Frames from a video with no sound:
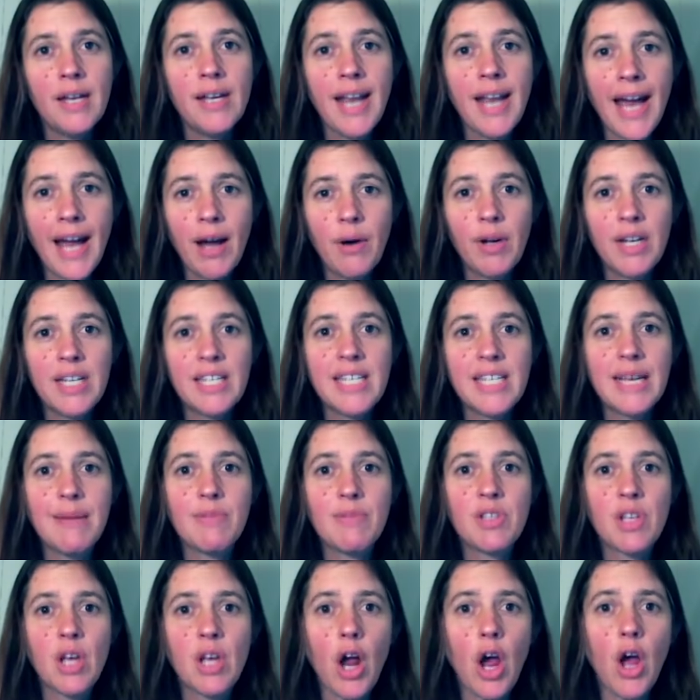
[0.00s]
now it
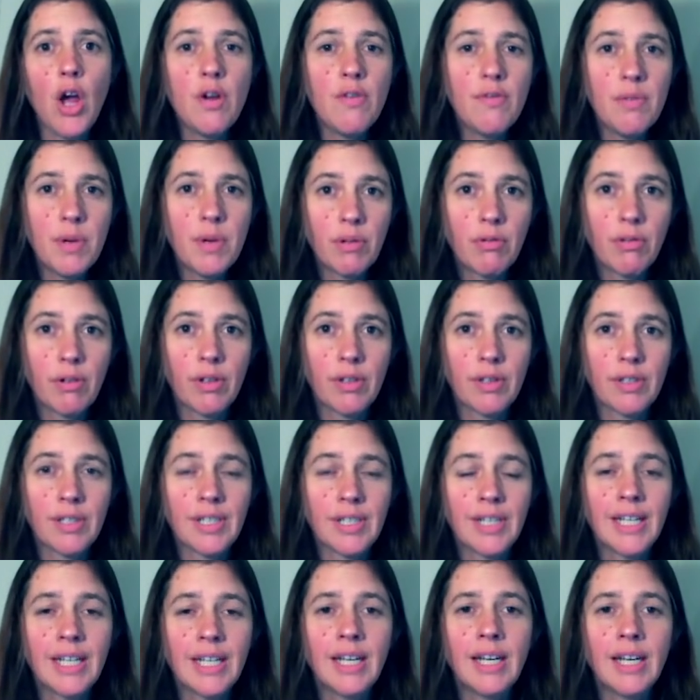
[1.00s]
seems that
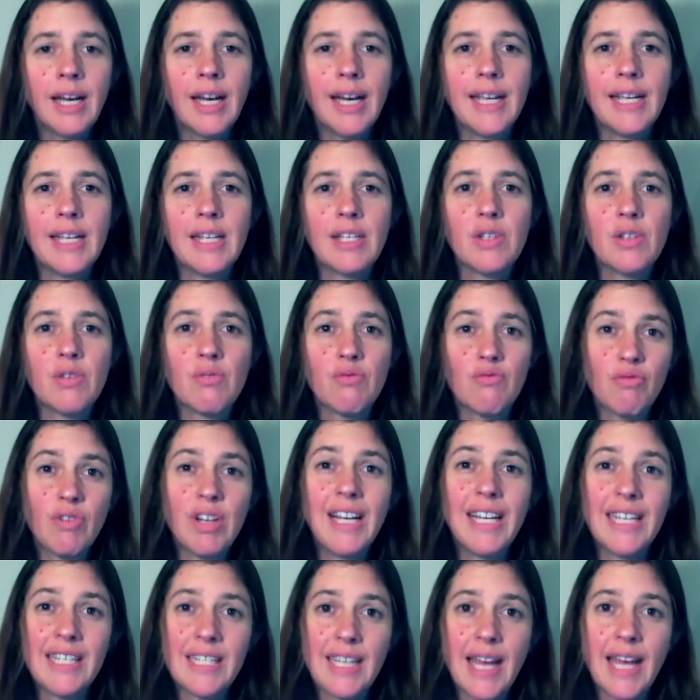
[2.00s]
Omicron is
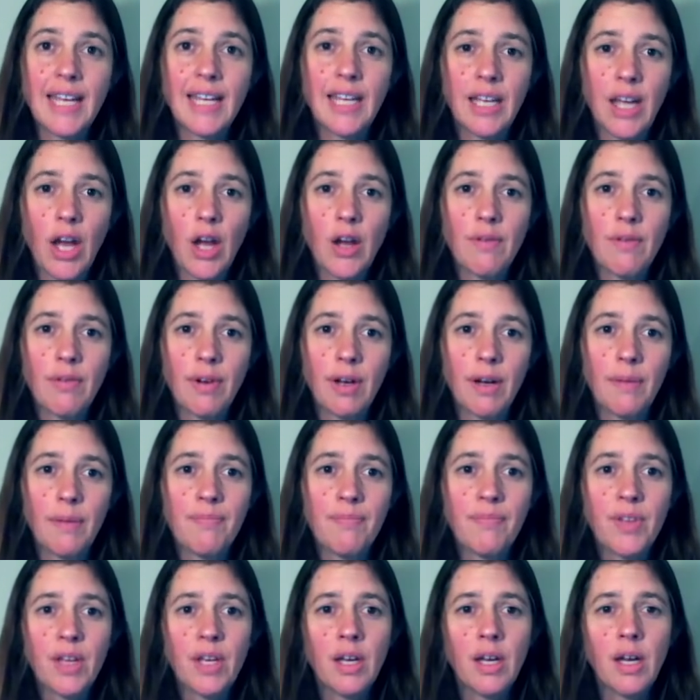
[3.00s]
really taking
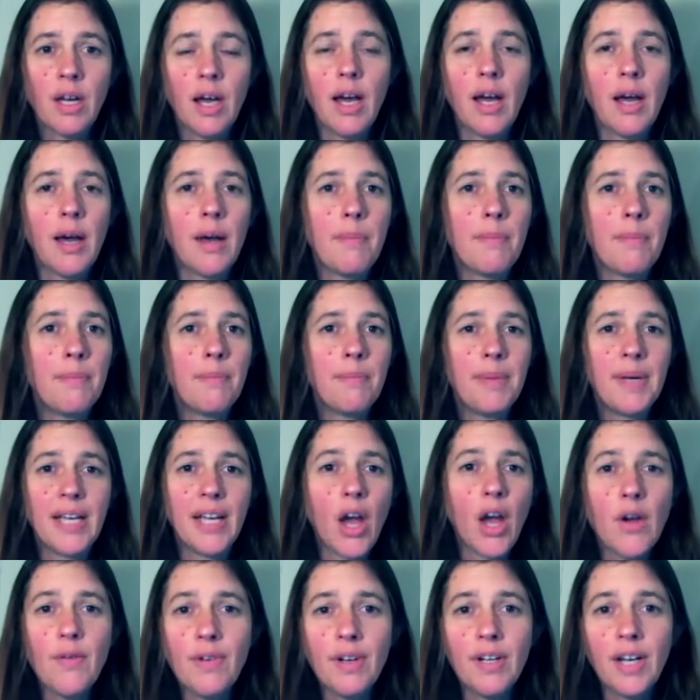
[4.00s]
over, being
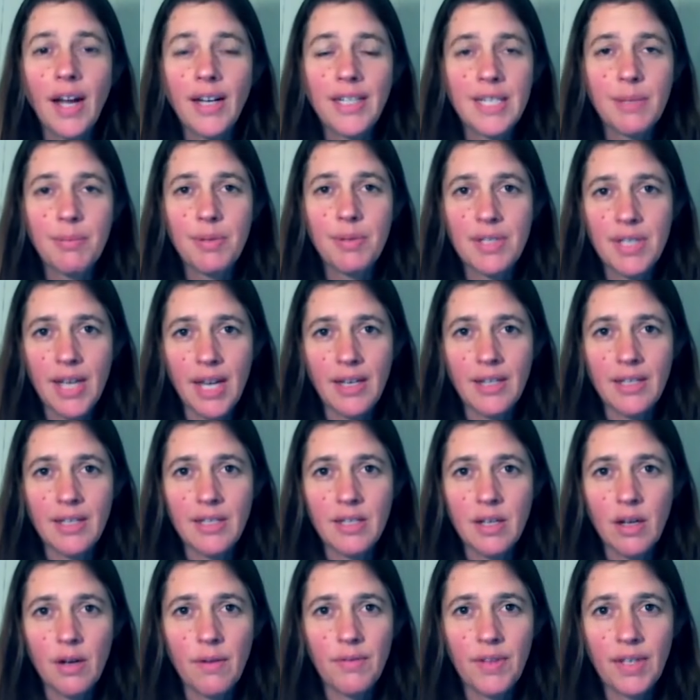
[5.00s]
over
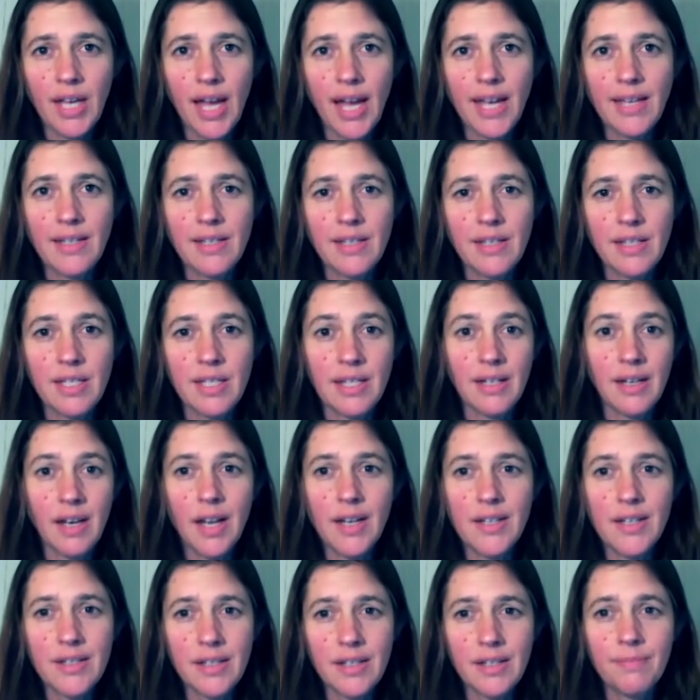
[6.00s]
90% of the cases in
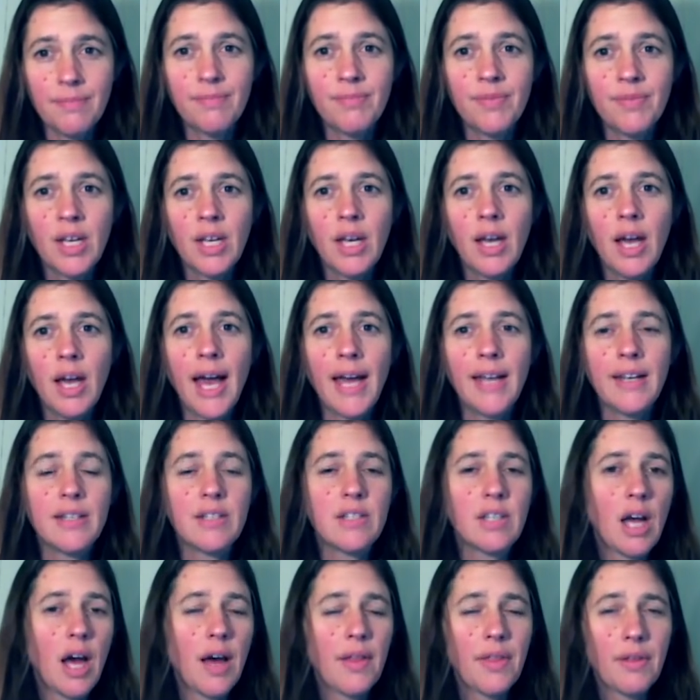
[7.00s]
London
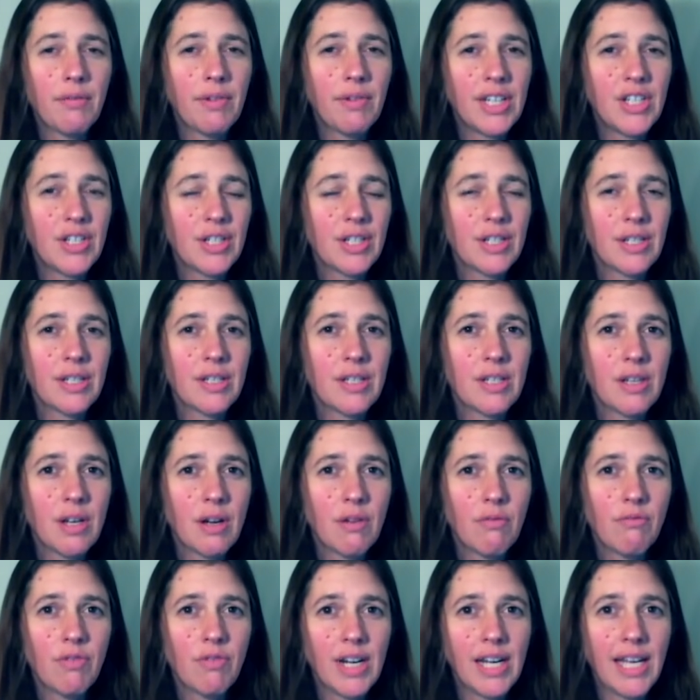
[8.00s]
and other regions
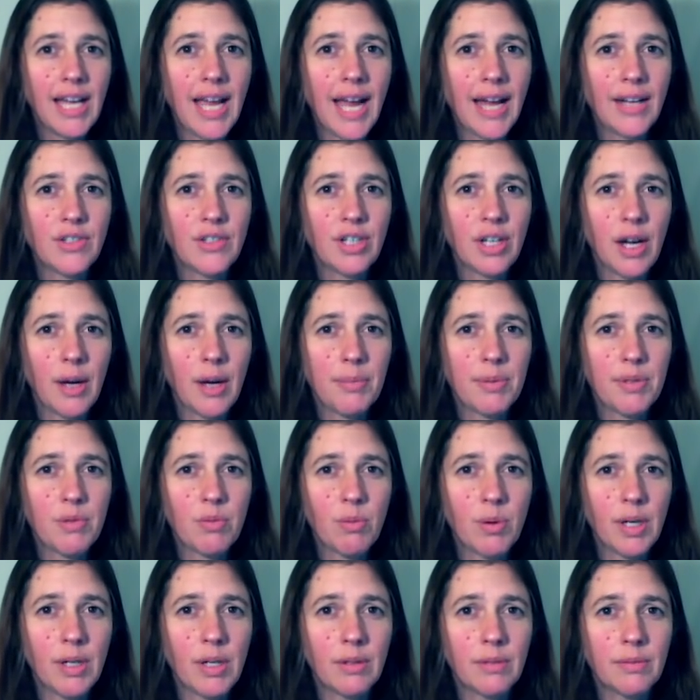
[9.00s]
really catching up as
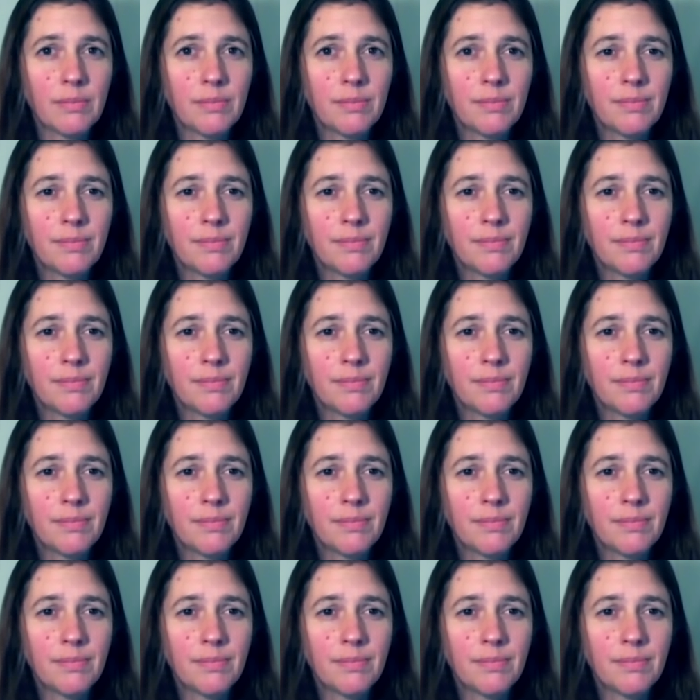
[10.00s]
well.